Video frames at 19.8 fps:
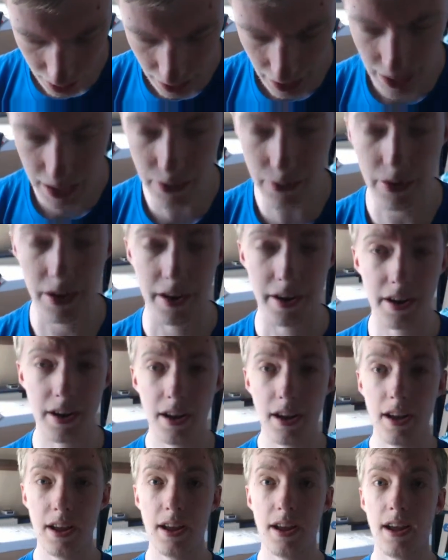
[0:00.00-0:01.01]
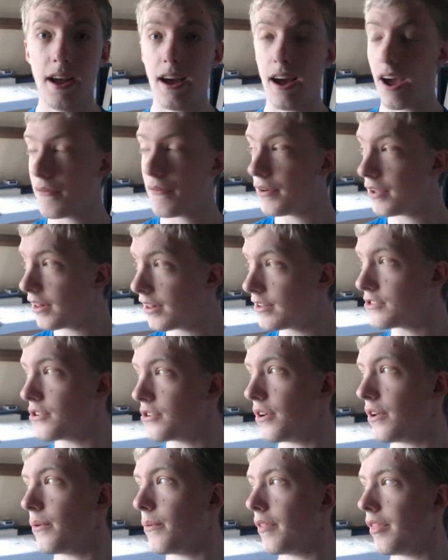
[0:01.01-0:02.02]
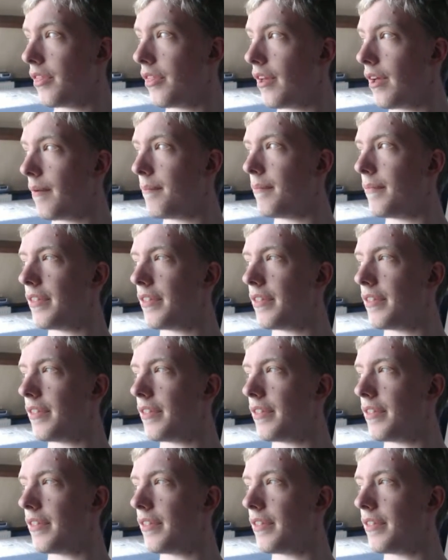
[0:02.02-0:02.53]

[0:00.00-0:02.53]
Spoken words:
Anyway, I really enjoyed it with them.